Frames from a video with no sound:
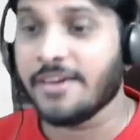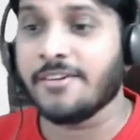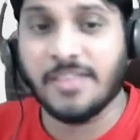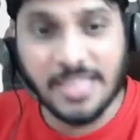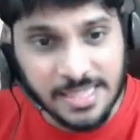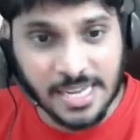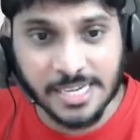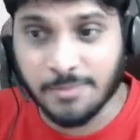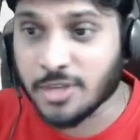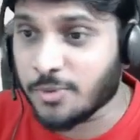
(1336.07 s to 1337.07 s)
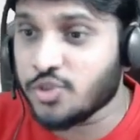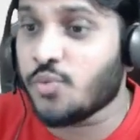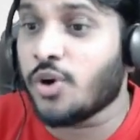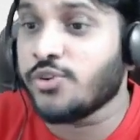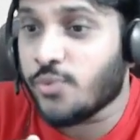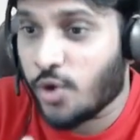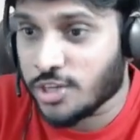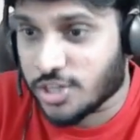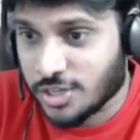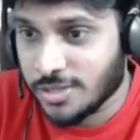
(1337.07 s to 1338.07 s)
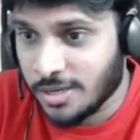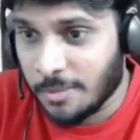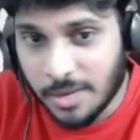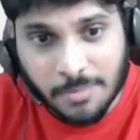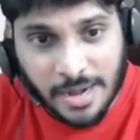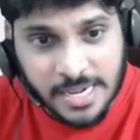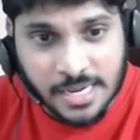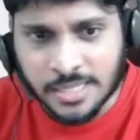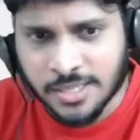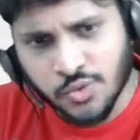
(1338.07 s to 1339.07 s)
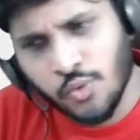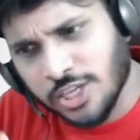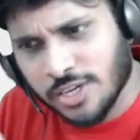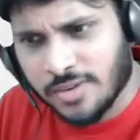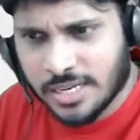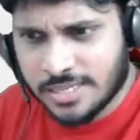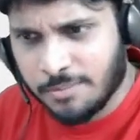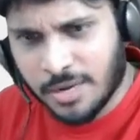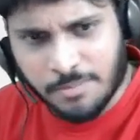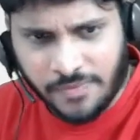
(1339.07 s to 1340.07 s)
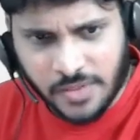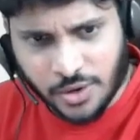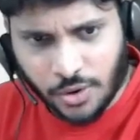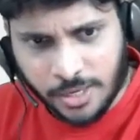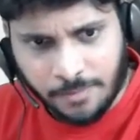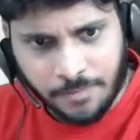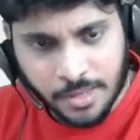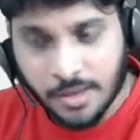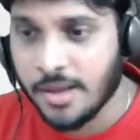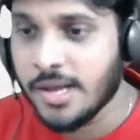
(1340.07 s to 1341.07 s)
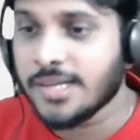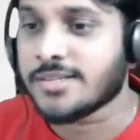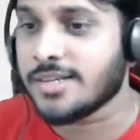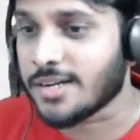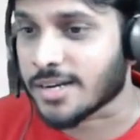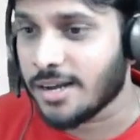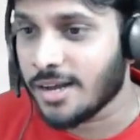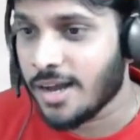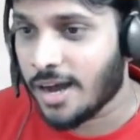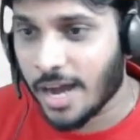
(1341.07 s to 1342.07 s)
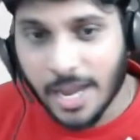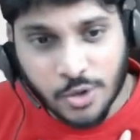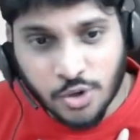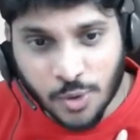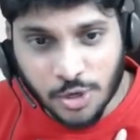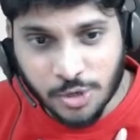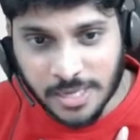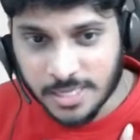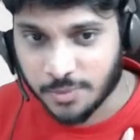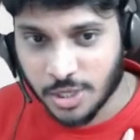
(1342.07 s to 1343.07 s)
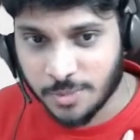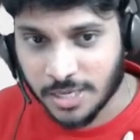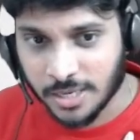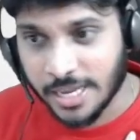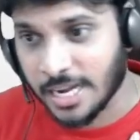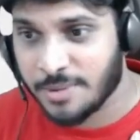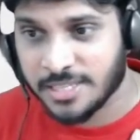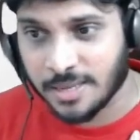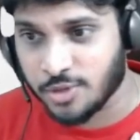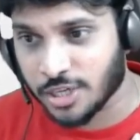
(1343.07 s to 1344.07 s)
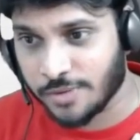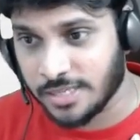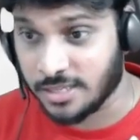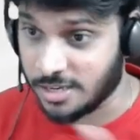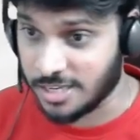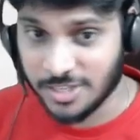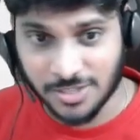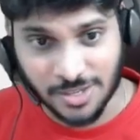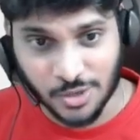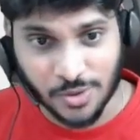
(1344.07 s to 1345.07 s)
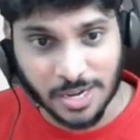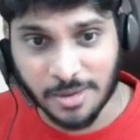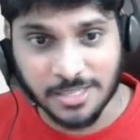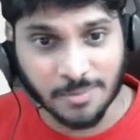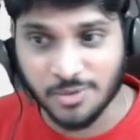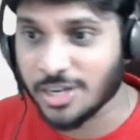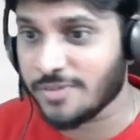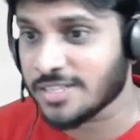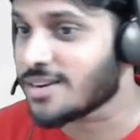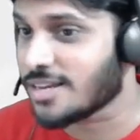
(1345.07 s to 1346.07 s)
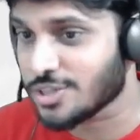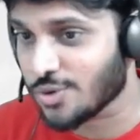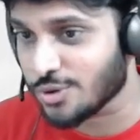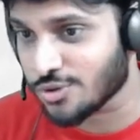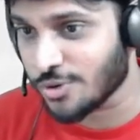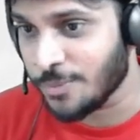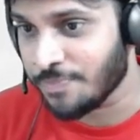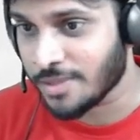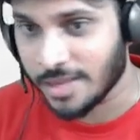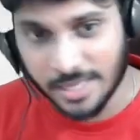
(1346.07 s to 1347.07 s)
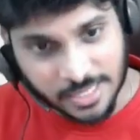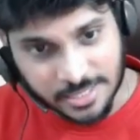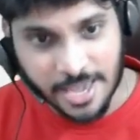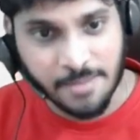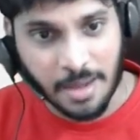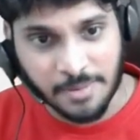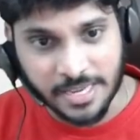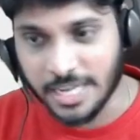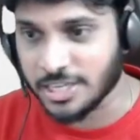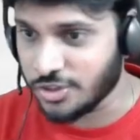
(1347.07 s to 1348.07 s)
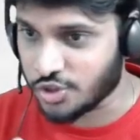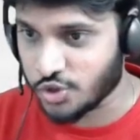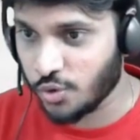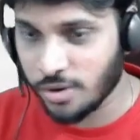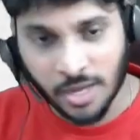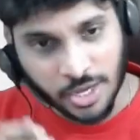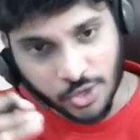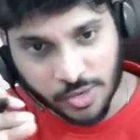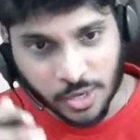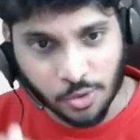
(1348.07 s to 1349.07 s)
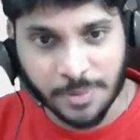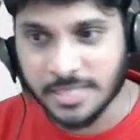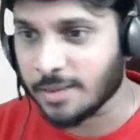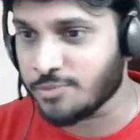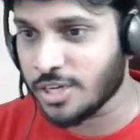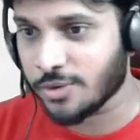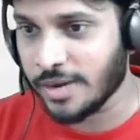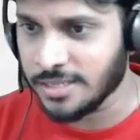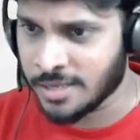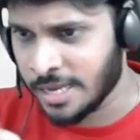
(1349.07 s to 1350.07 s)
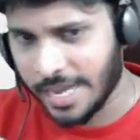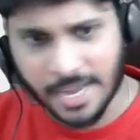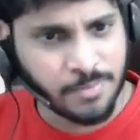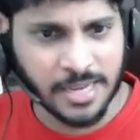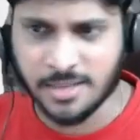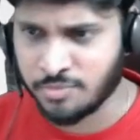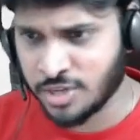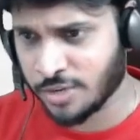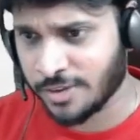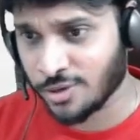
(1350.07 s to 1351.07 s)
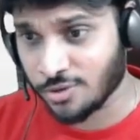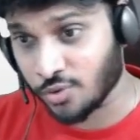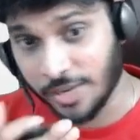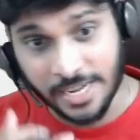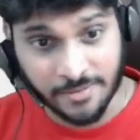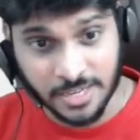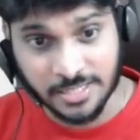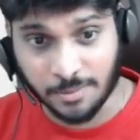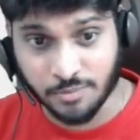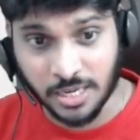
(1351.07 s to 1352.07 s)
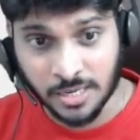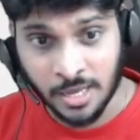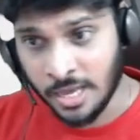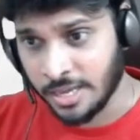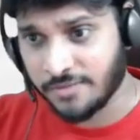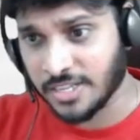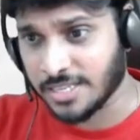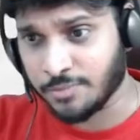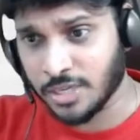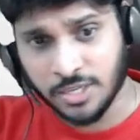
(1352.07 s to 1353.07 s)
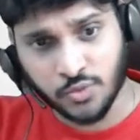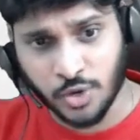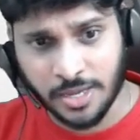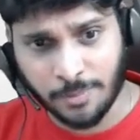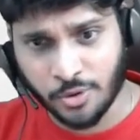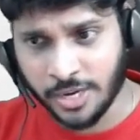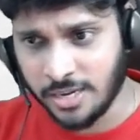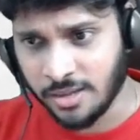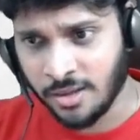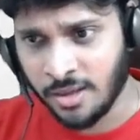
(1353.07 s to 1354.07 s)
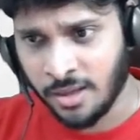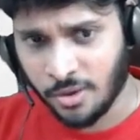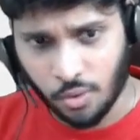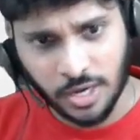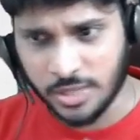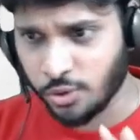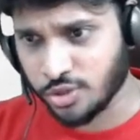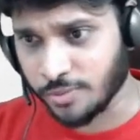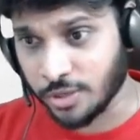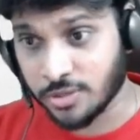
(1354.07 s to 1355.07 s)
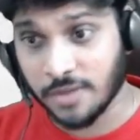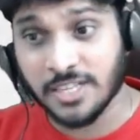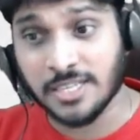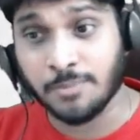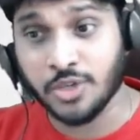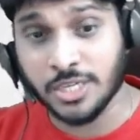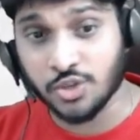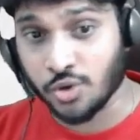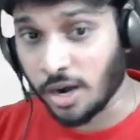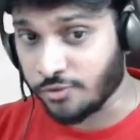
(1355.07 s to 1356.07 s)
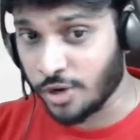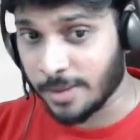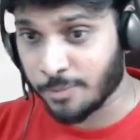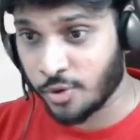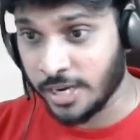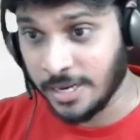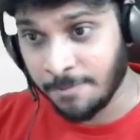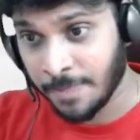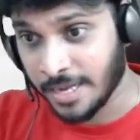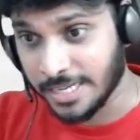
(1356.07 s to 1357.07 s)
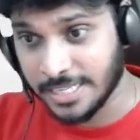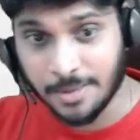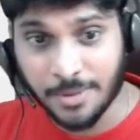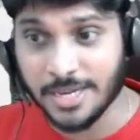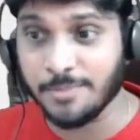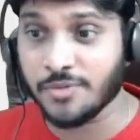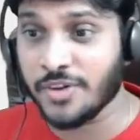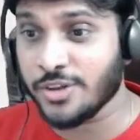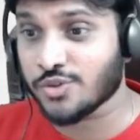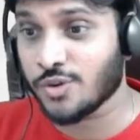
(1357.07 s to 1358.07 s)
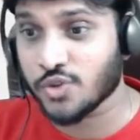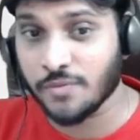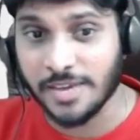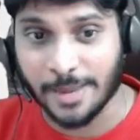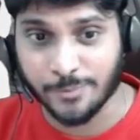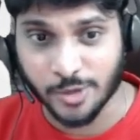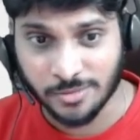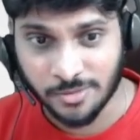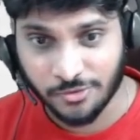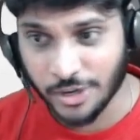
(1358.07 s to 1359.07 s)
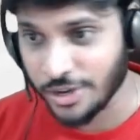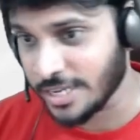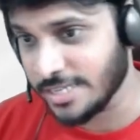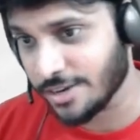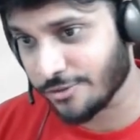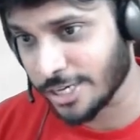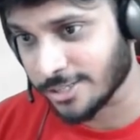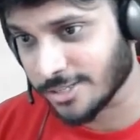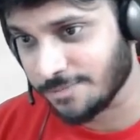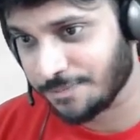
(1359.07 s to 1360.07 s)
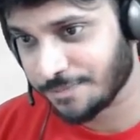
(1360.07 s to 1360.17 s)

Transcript: Within that time, suppose you want to watch remaining classes, watch our December month recording. Sir, I don't want to buy subscription. Can I buy subject wise? Yes, you can buy subject wise classes also. In the same application store, you can open subject wise and buy subject wise also. In every subject, if the subject is fully uploaded, only those videos. If the subject is not fully uploaded, December attempt videos also we kept for your easy reference.